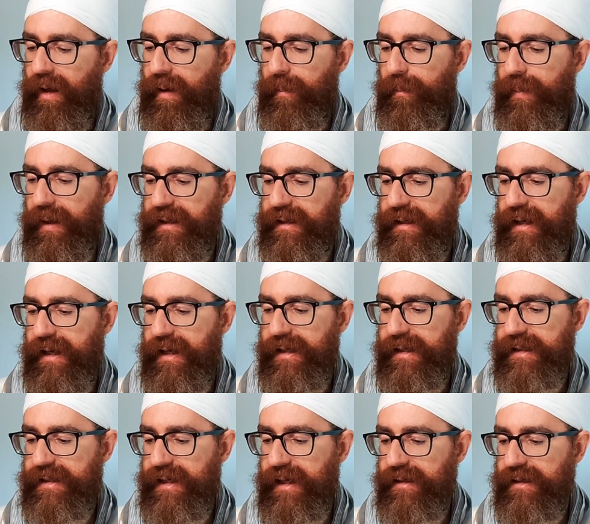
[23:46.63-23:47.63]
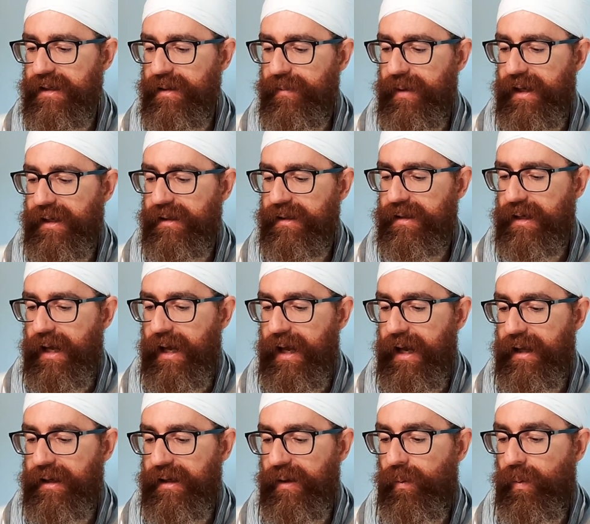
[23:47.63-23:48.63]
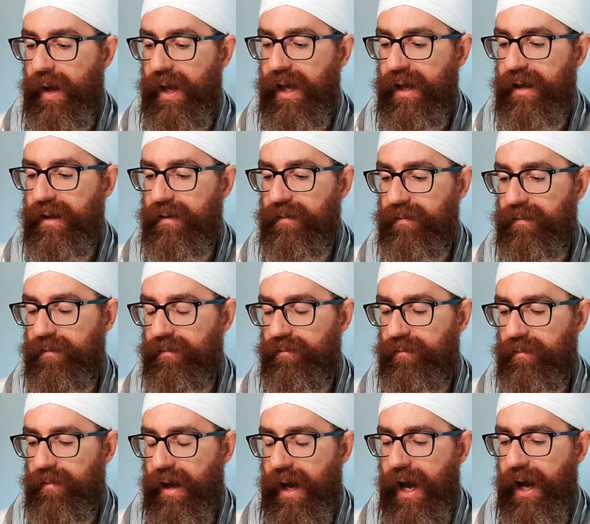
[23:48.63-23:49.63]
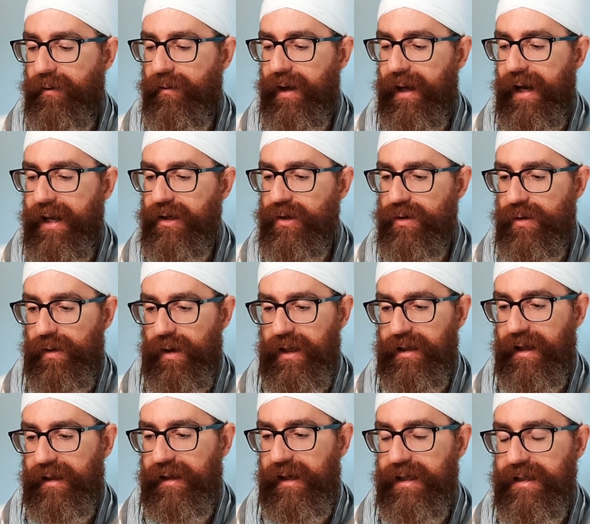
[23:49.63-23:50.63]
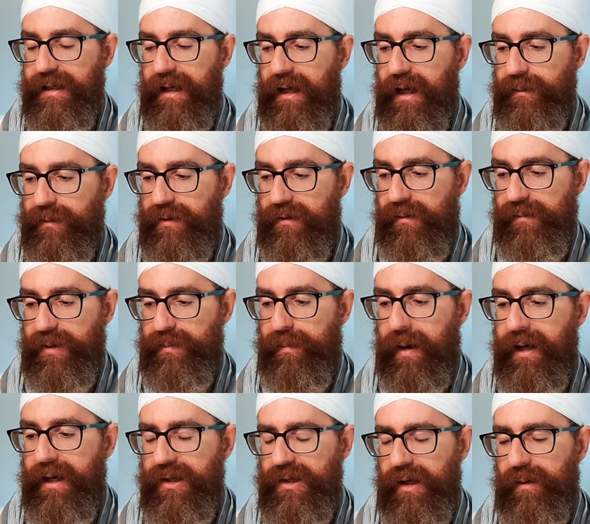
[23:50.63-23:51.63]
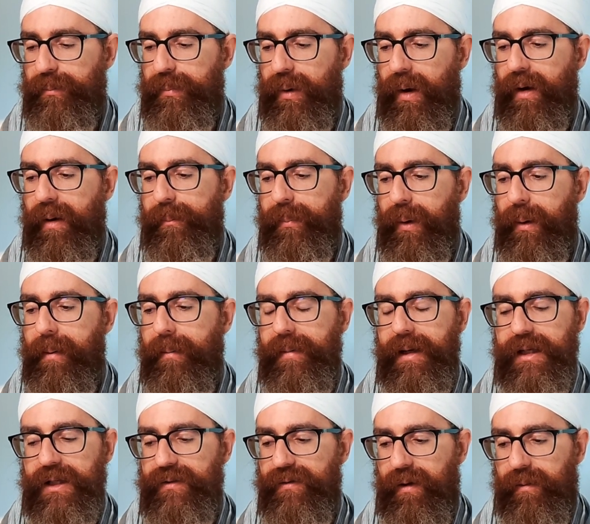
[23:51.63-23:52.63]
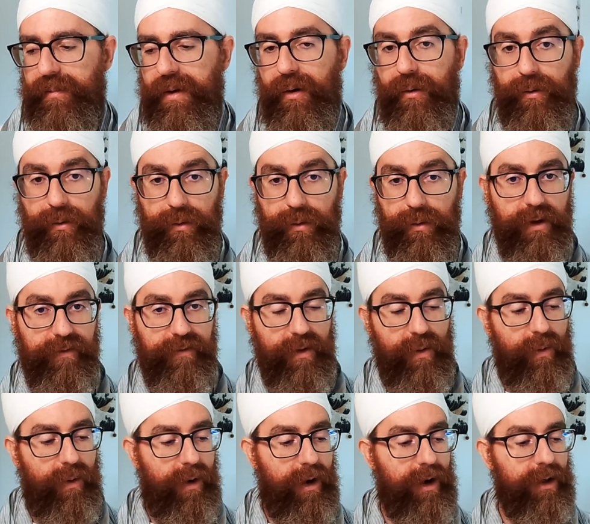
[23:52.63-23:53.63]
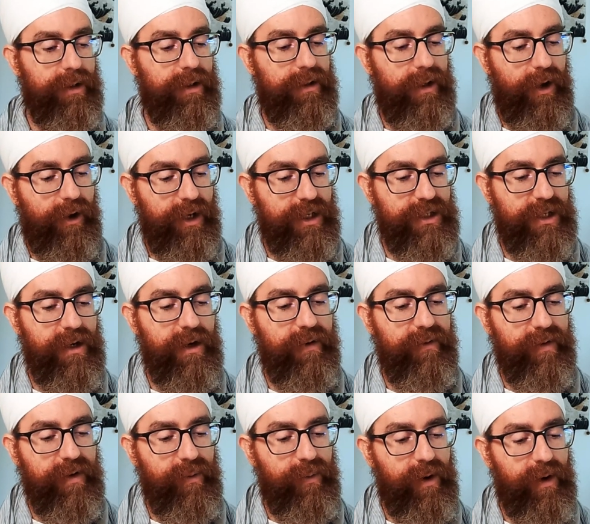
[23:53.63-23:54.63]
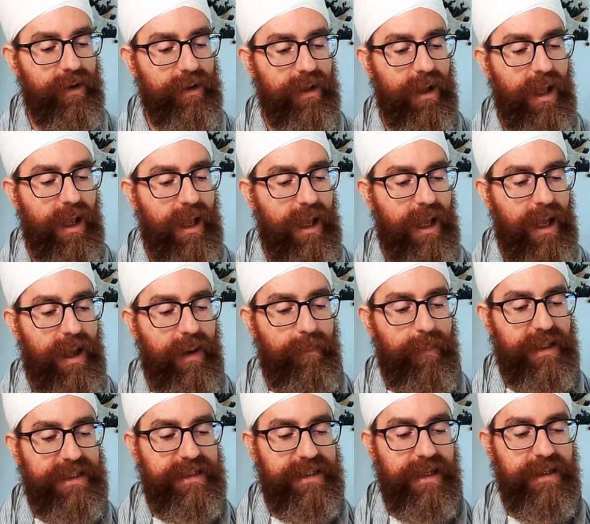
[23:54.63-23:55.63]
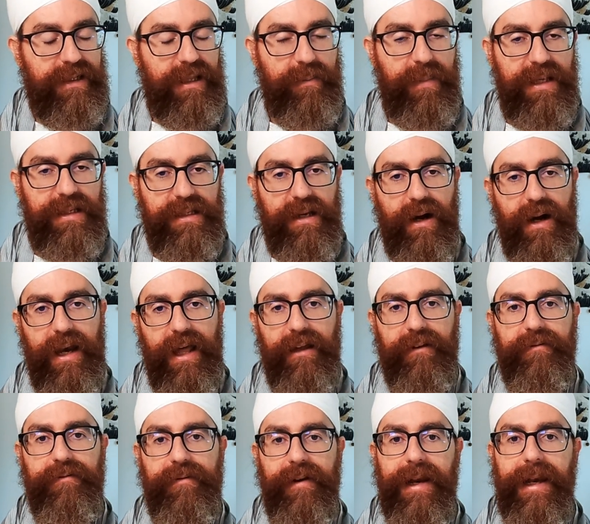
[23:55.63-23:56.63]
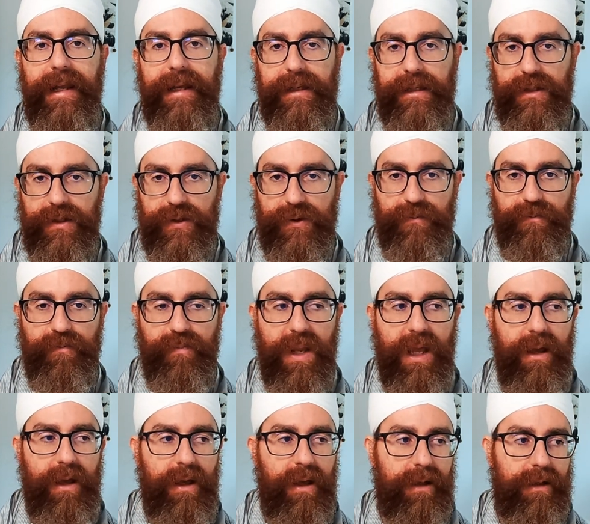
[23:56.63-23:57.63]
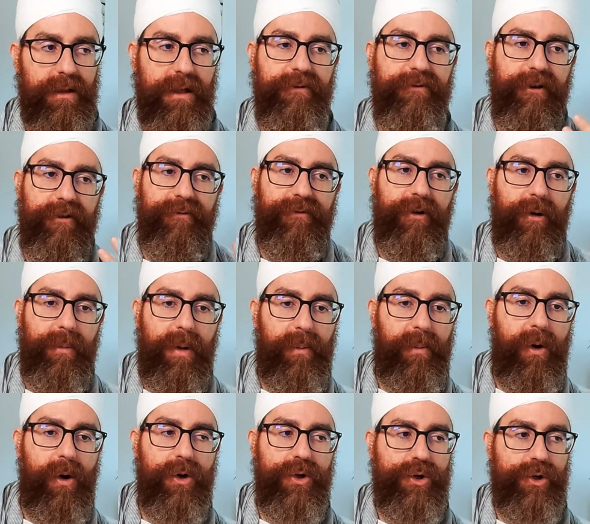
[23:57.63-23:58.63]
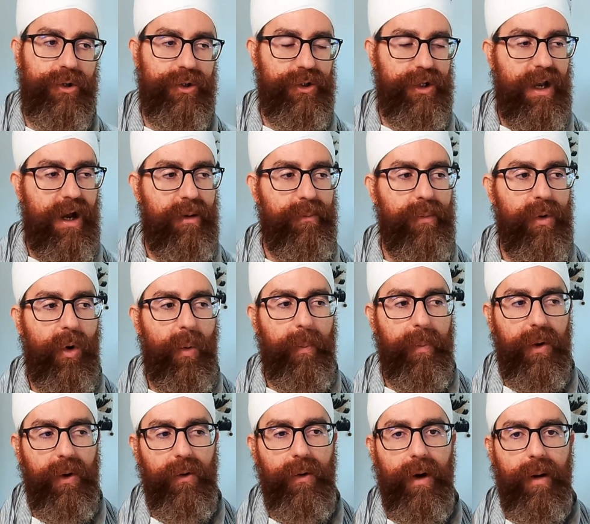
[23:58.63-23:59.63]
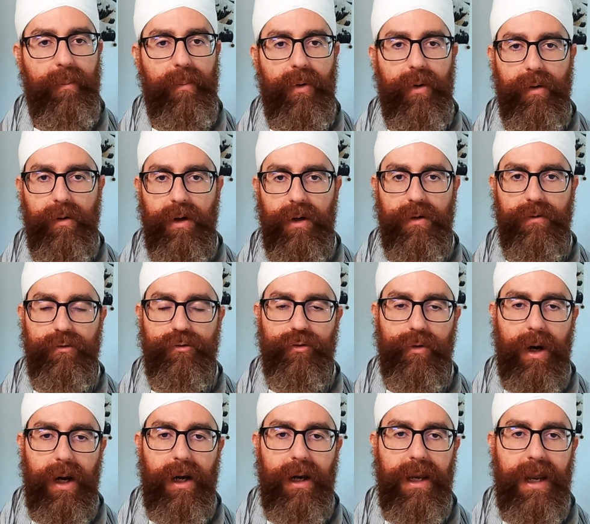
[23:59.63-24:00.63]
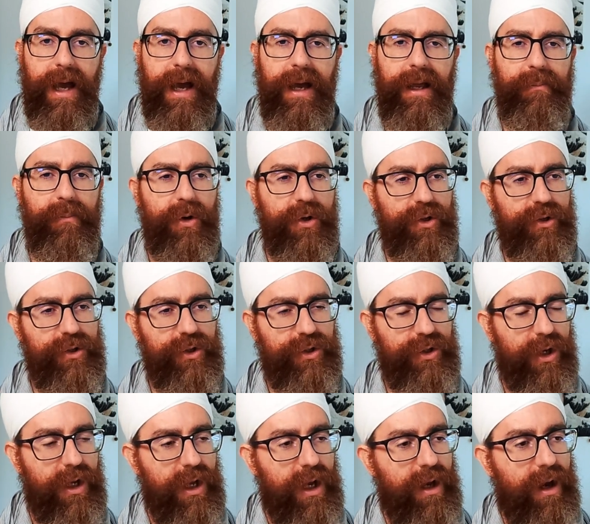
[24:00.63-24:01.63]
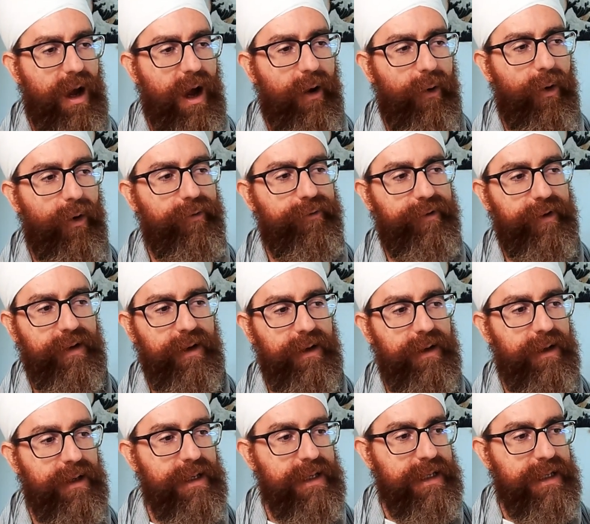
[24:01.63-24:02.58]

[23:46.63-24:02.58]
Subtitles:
But sentiment and the way I relate to it, at least it comes from Spanish and probably is from the root of the word, the origin of the word. But sentiments are like feelings, different from emotions. They are more pure and more neutral. Yeah, emotions are often